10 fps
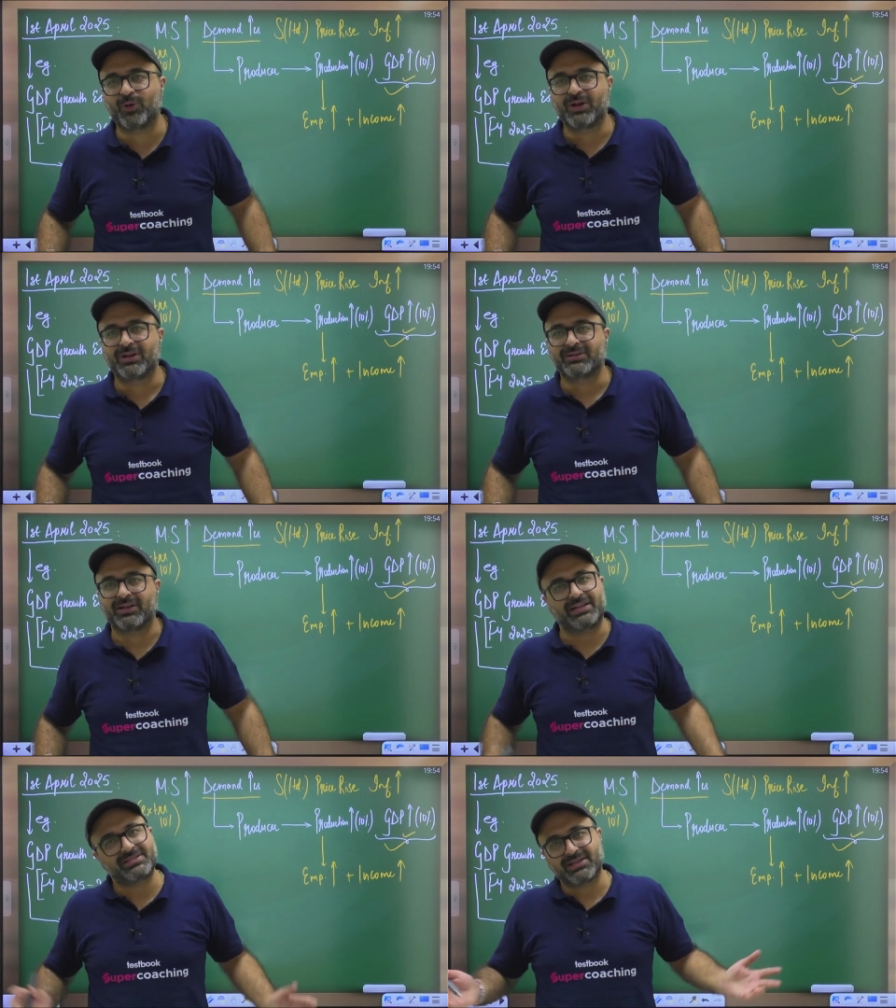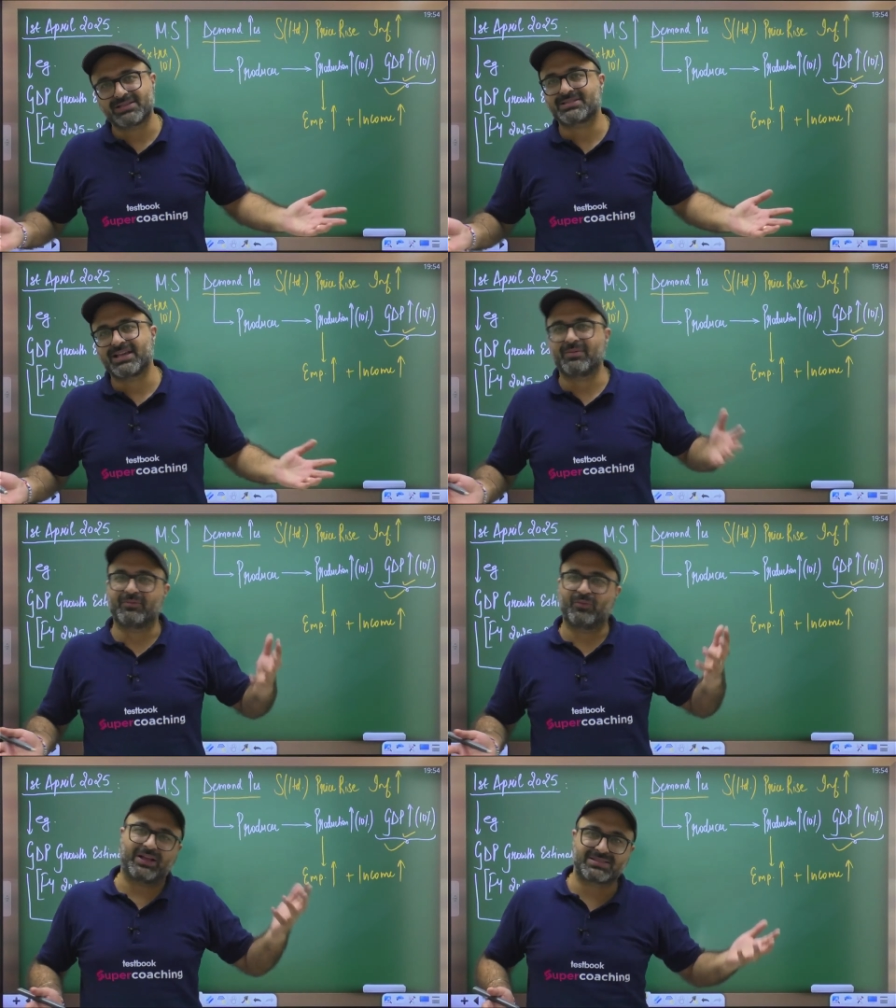The reason is same. One
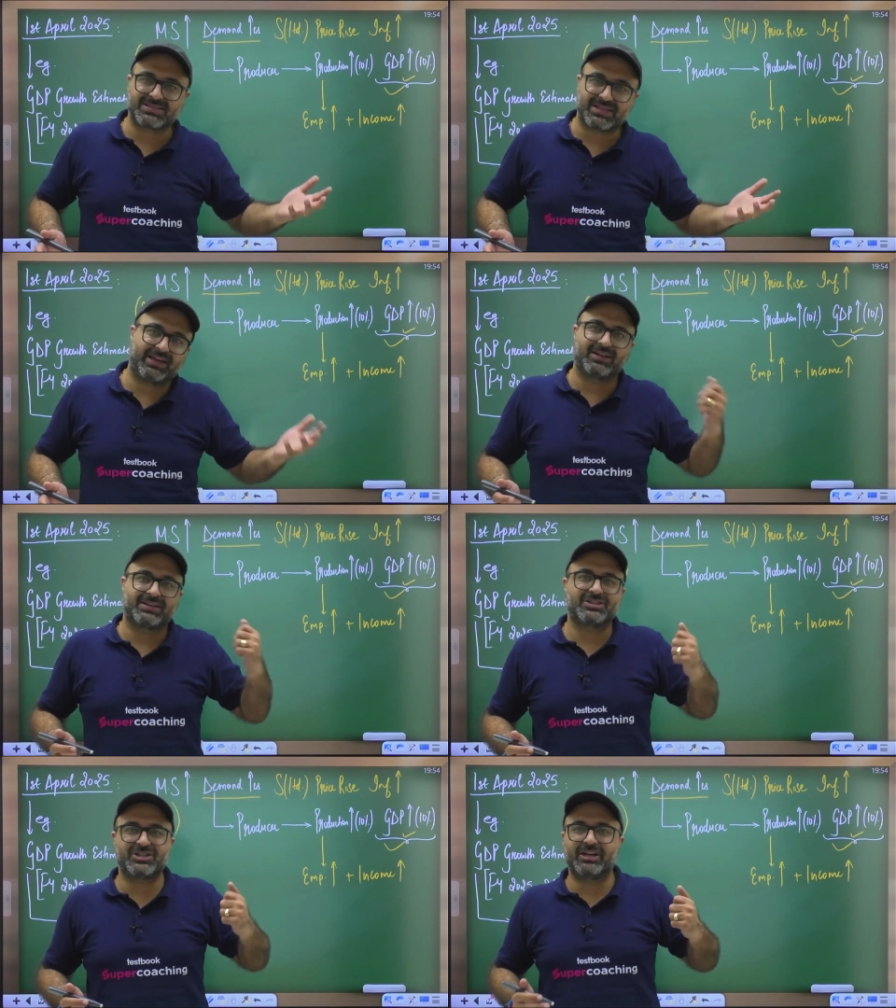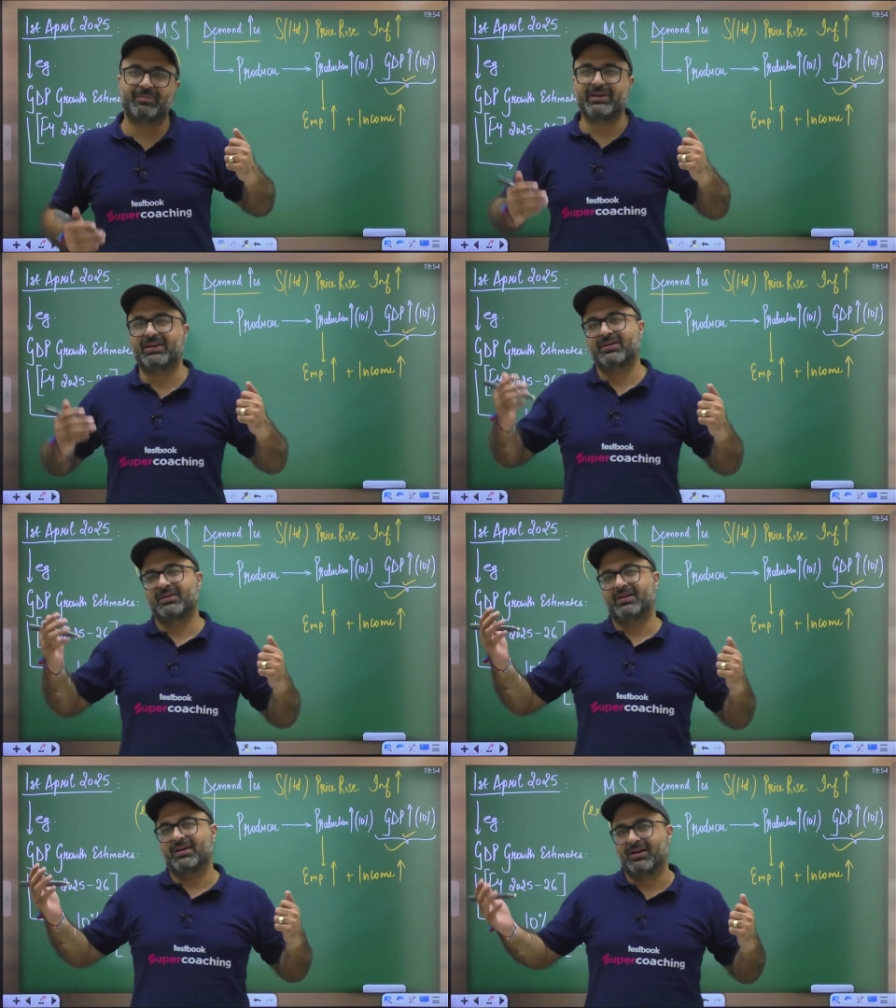side GDP,
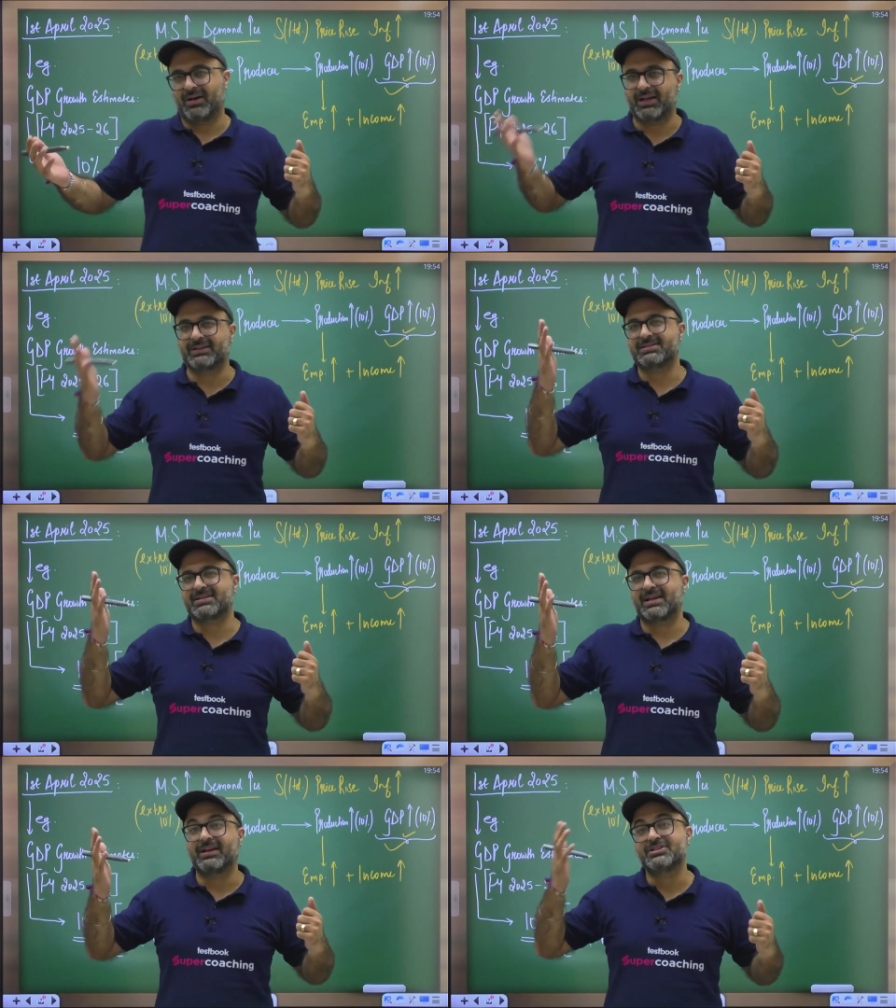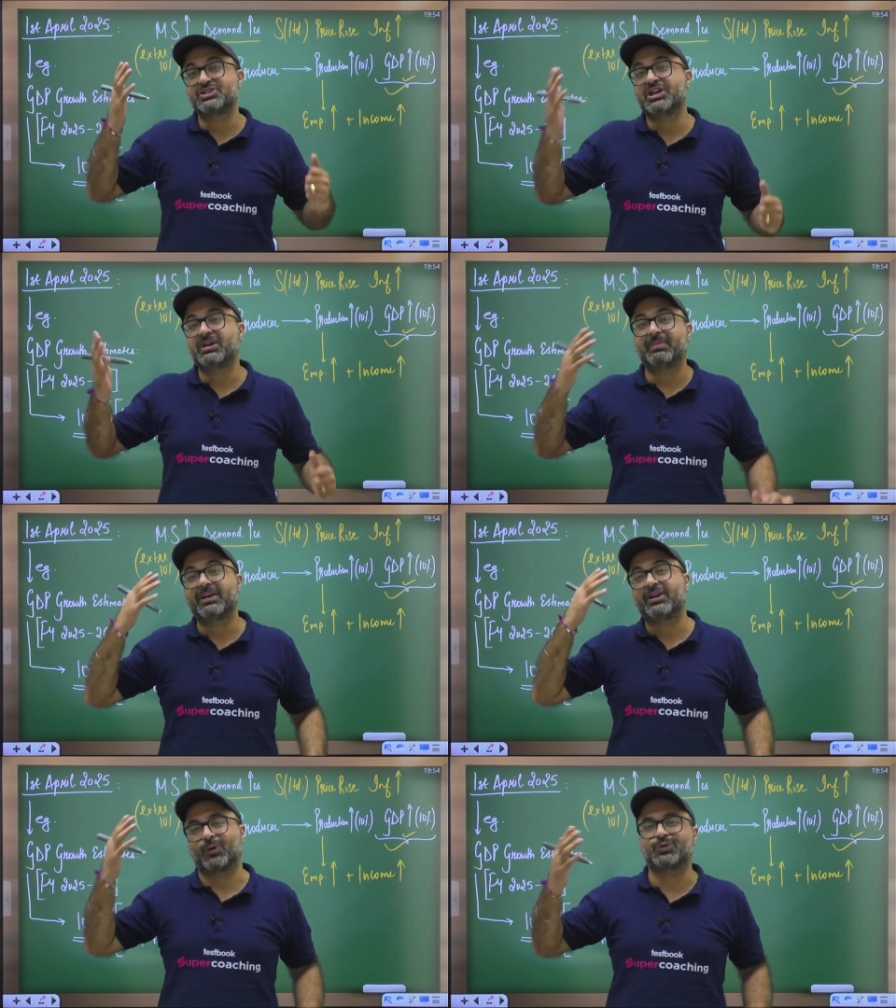other side GDP
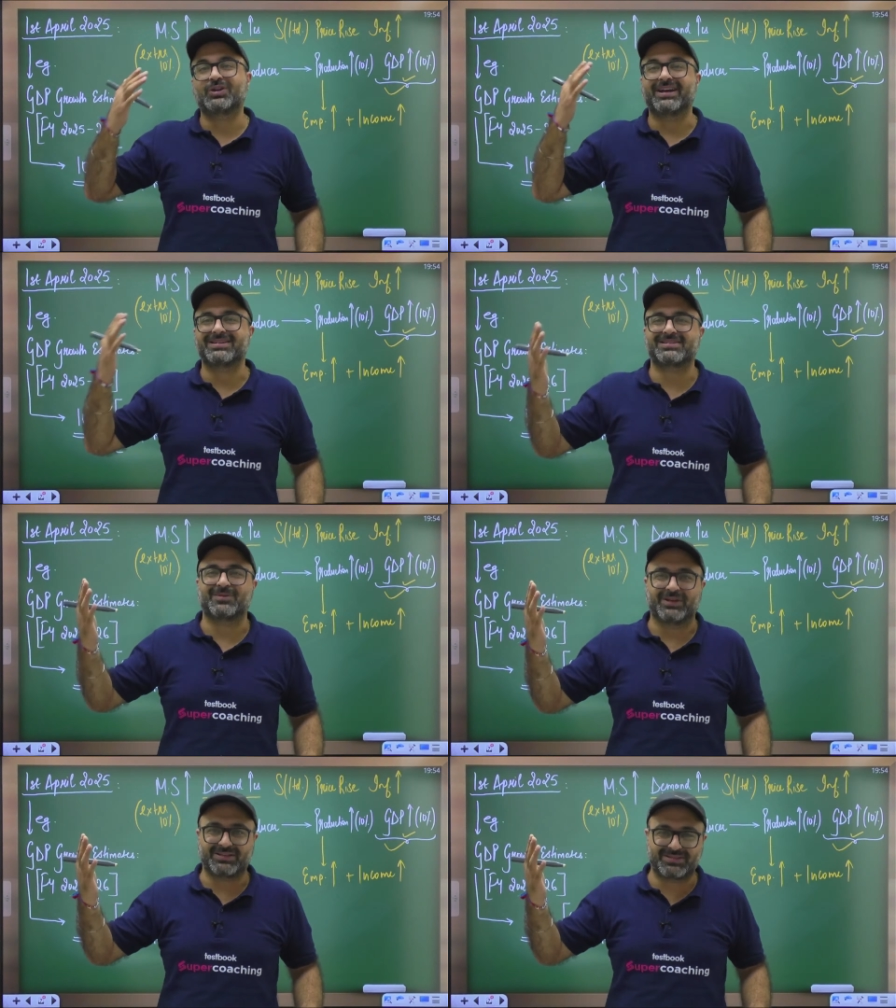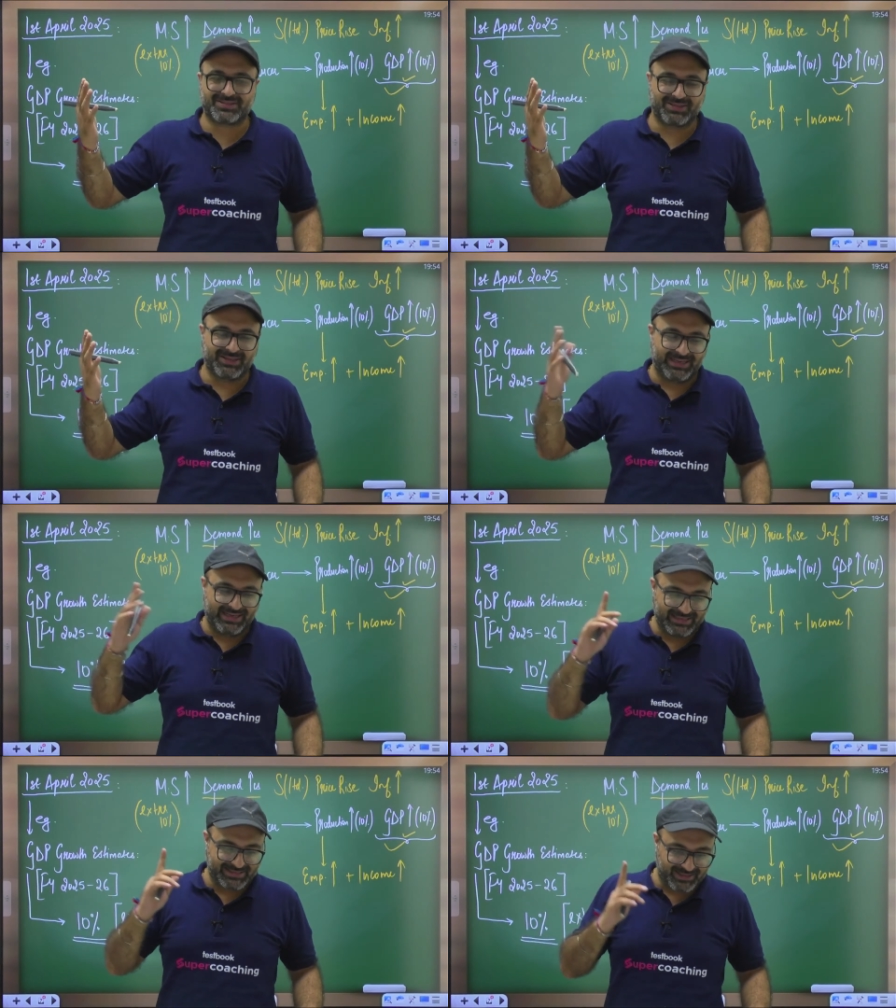growth estimates. Is
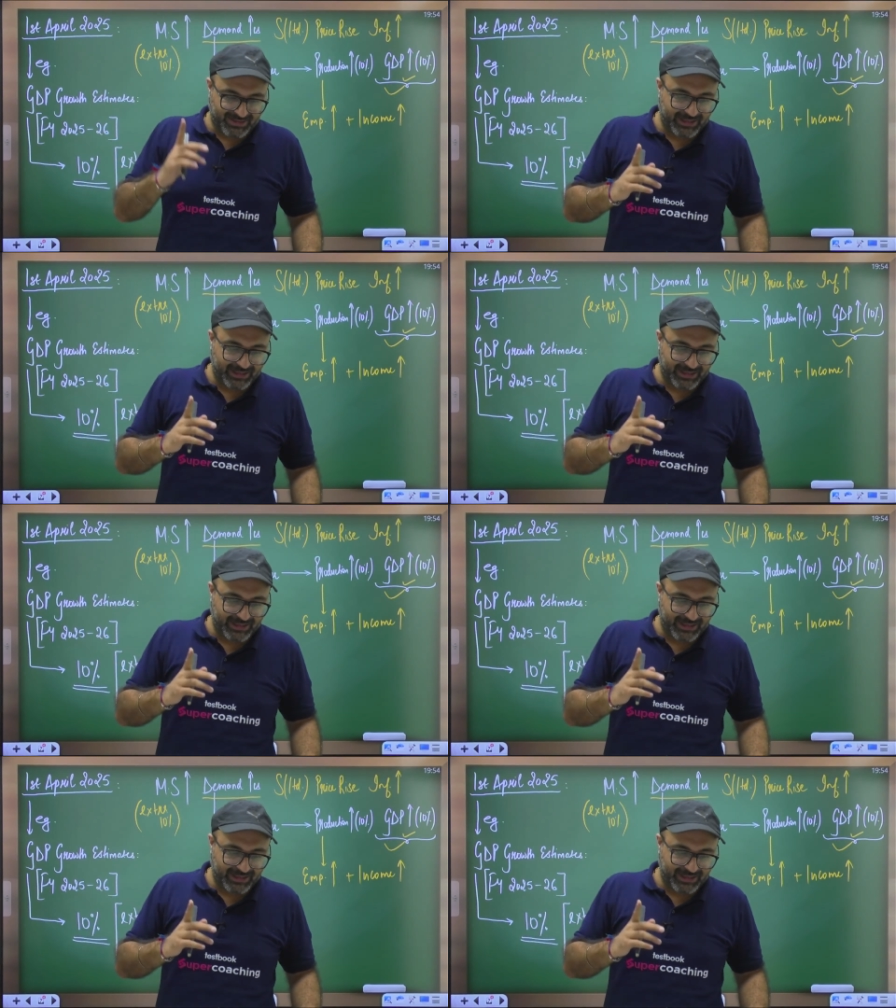it clear?